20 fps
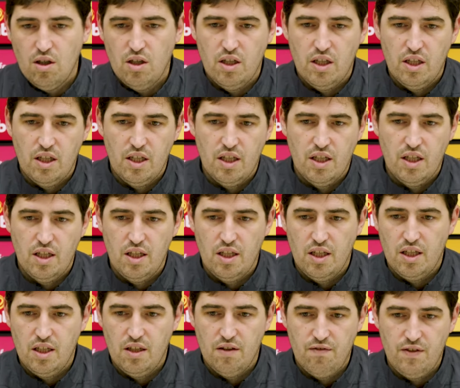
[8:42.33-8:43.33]

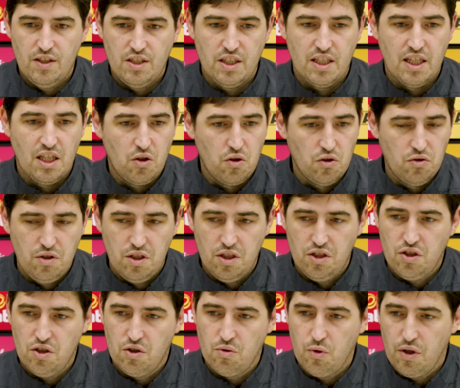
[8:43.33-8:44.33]
uh, physical
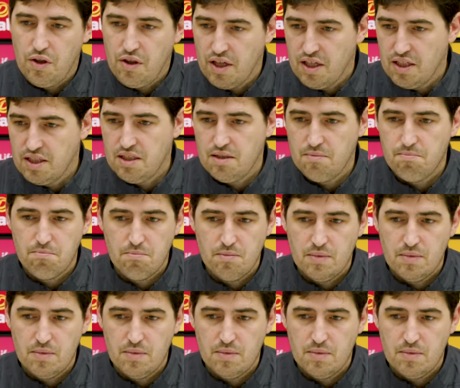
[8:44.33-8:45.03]
condition with us,